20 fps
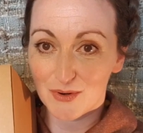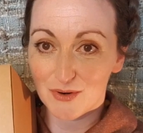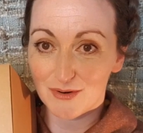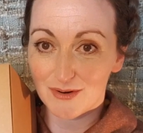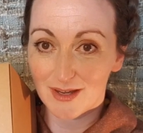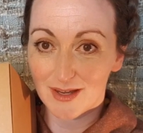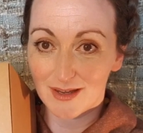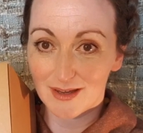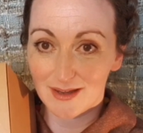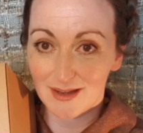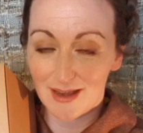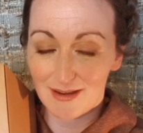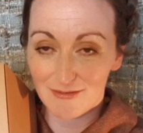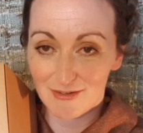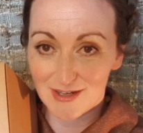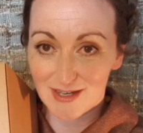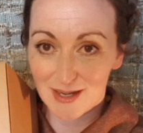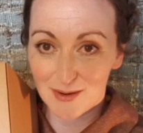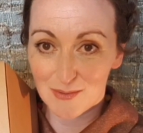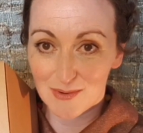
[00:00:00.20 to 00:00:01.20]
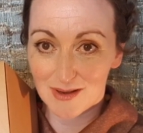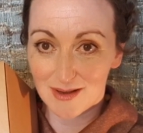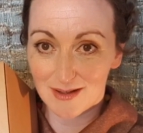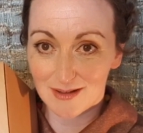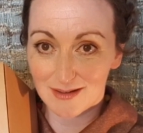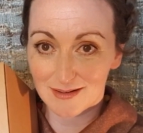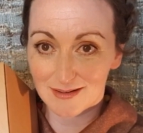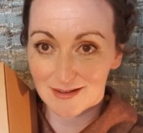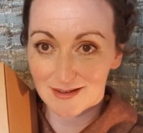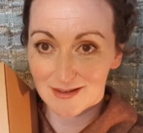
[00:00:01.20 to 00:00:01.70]
boring everyday
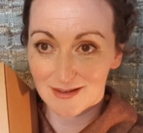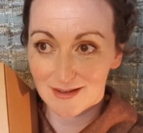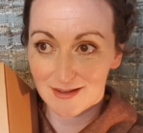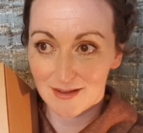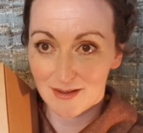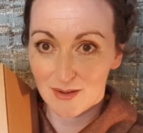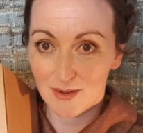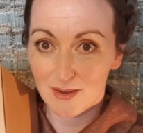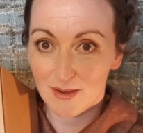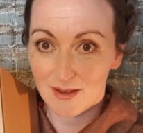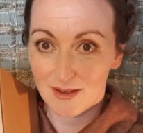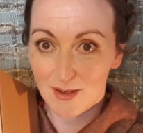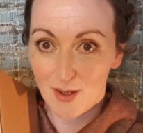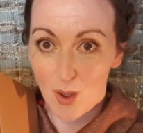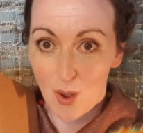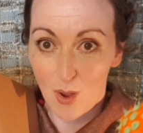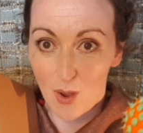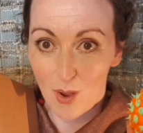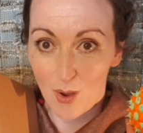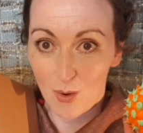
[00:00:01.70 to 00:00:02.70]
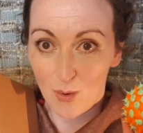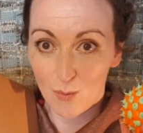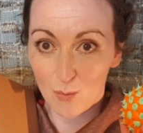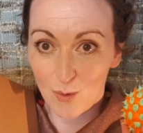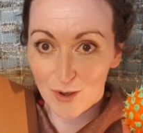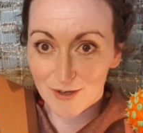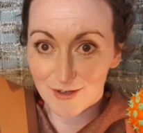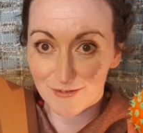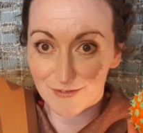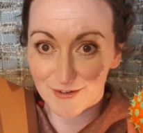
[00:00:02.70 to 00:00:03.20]
world,
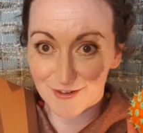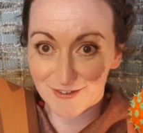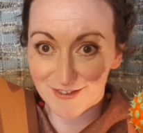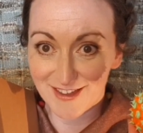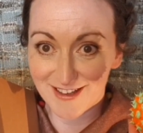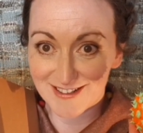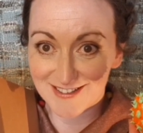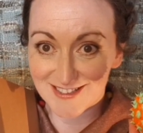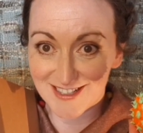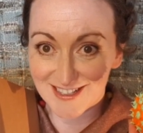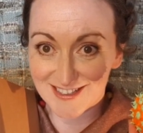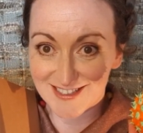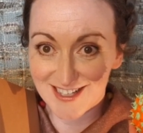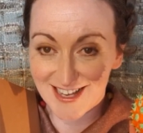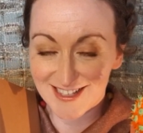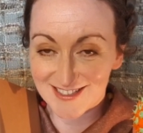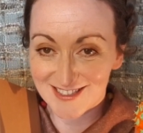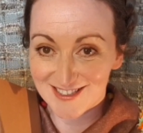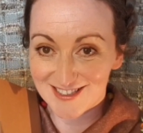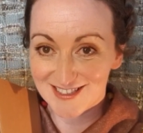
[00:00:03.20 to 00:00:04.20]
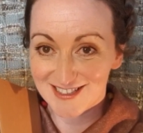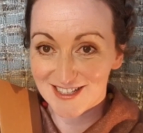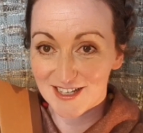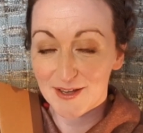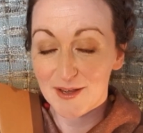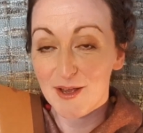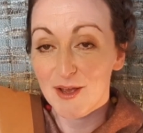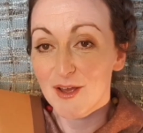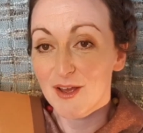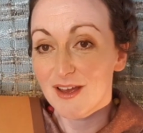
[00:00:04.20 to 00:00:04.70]
wonderful things exist.
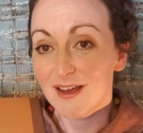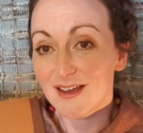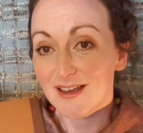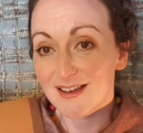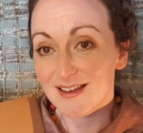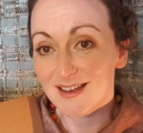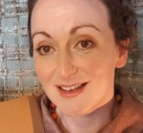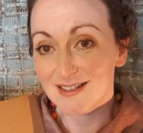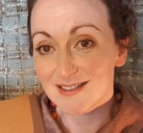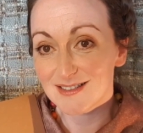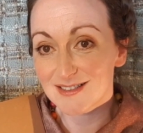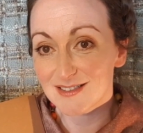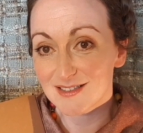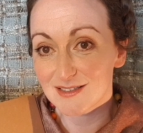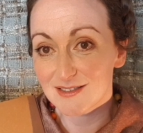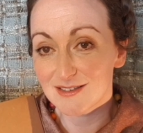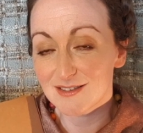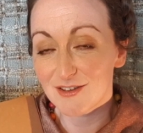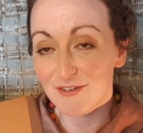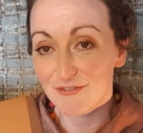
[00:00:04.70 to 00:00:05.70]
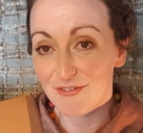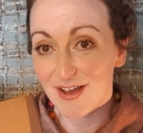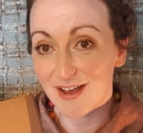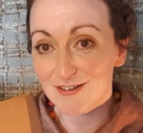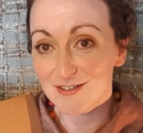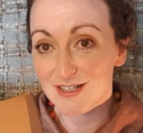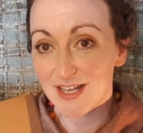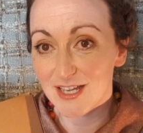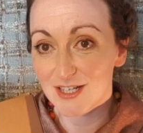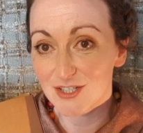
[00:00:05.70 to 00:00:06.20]
It's the
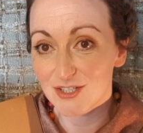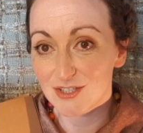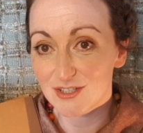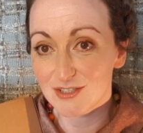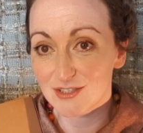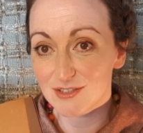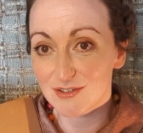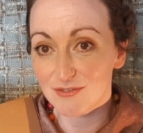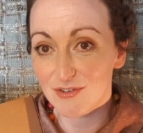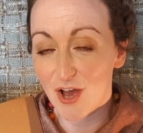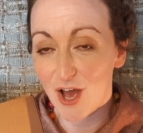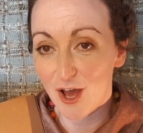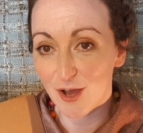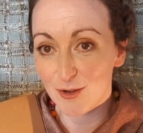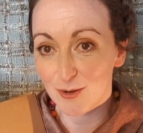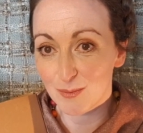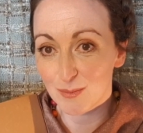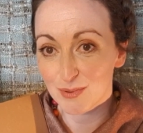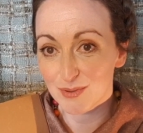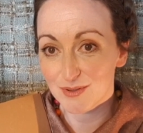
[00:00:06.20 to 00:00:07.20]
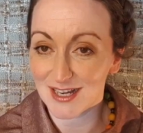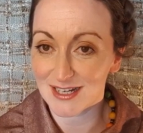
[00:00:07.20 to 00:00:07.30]
foundations of hope.